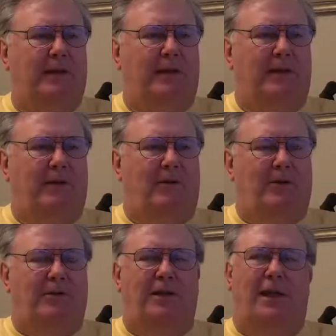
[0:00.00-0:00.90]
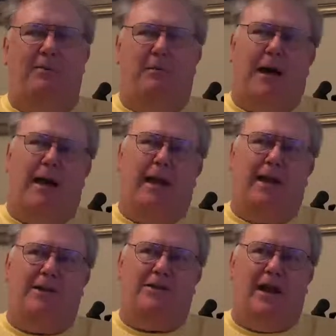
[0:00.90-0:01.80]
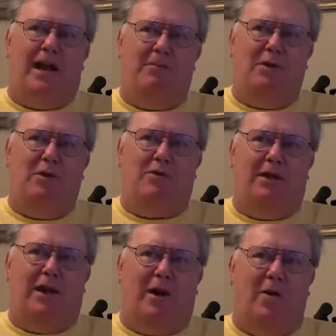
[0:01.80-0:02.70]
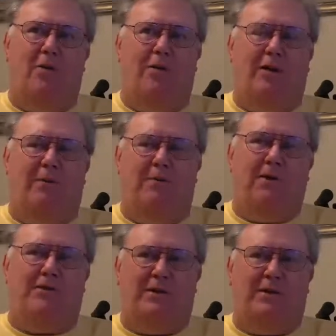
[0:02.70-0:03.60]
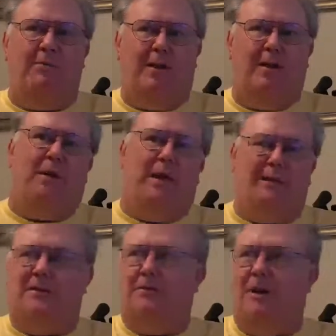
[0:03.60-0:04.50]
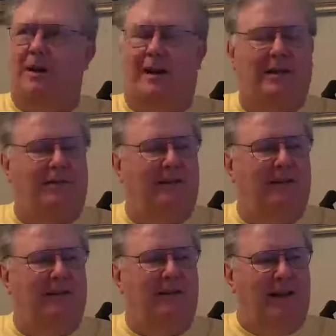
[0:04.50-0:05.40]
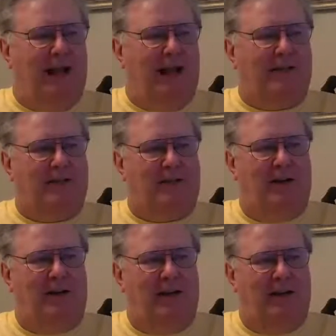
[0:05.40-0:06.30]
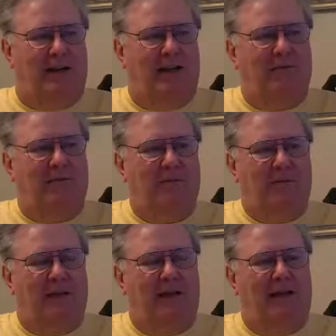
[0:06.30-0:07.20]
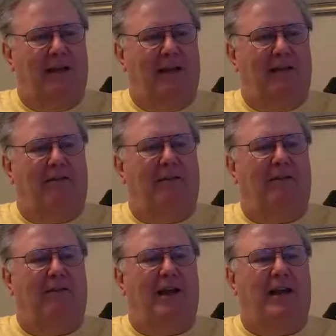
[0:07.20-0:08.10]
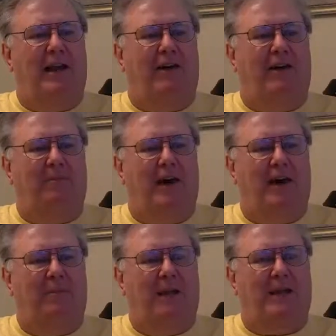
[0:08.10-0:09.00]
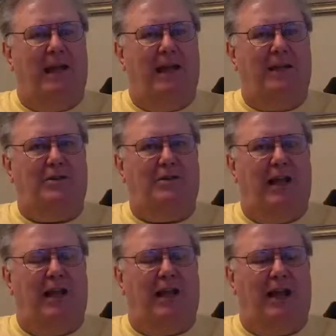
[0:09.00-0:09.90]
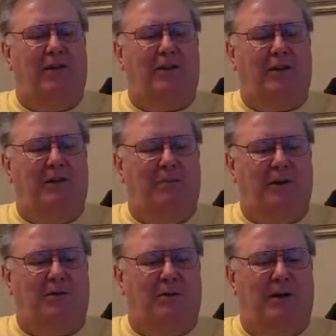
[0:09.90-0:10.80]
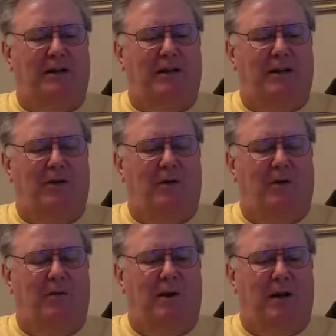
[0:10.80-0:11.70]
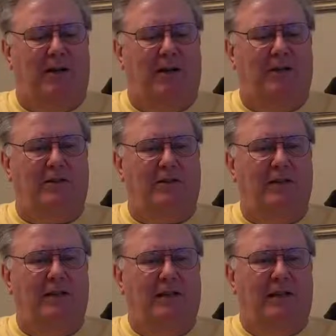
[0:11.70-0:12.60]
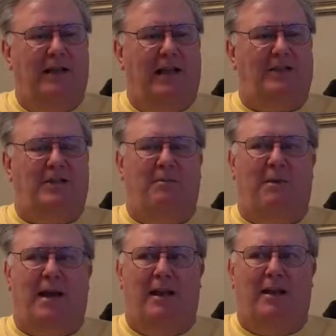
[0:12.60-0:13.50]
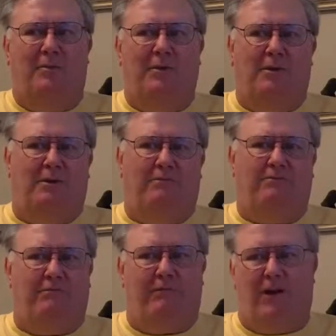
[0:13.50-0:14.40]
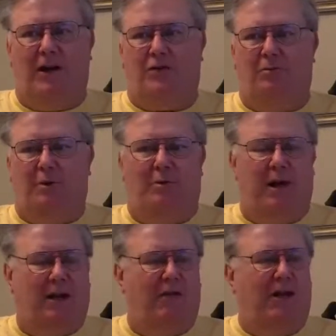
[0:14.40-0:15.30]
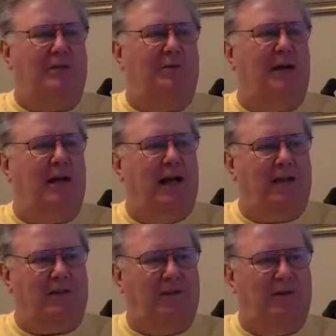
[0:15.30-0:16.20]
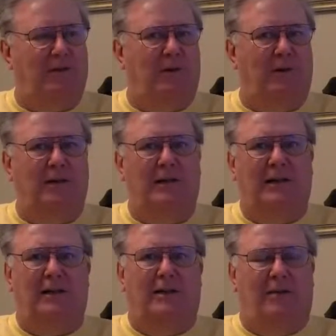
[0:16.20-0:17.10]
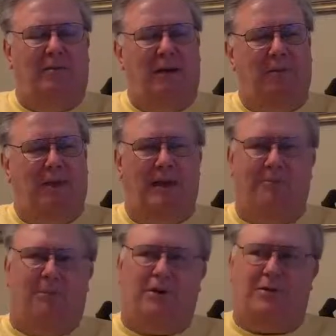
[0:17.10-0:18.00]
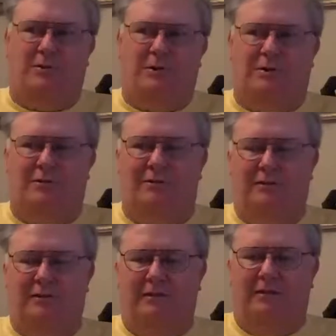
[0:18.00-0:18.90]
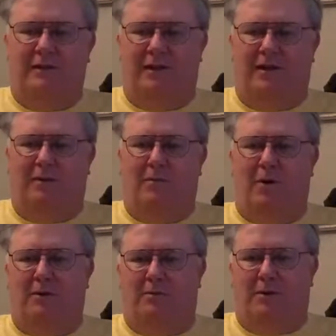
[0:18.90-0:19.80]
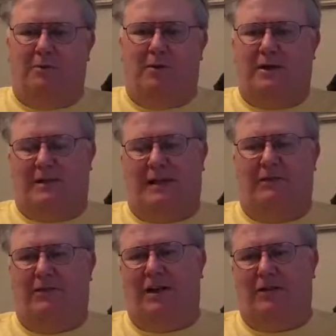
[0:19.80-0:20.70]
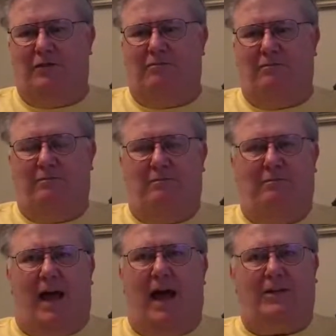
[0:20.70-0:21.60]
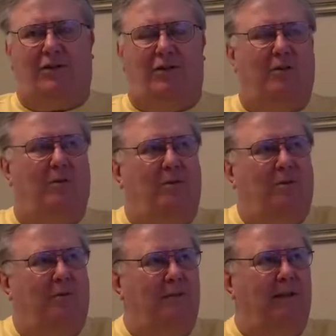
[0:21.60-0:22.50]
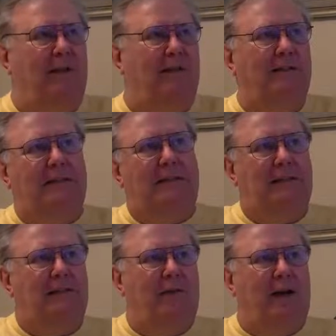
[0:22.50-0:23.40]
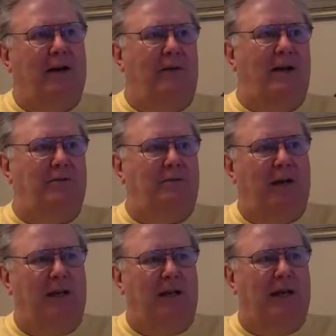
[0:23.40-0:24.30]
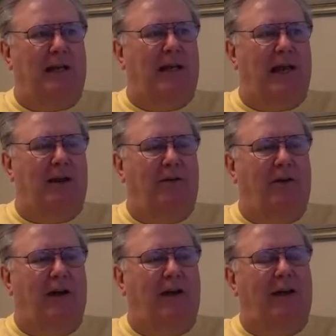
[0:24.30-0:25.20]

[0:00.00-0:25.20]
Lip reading: Of course, at my age, I'm usually older than most of them that are passing away. That's a scary thing. Right now, I'm at the age, I look at the obituaries and I go, oh my goodness, that's somebody that was a freshman when I graduated high school, or maybe that person was, wasn't even in high school, when I graduated. I don't know.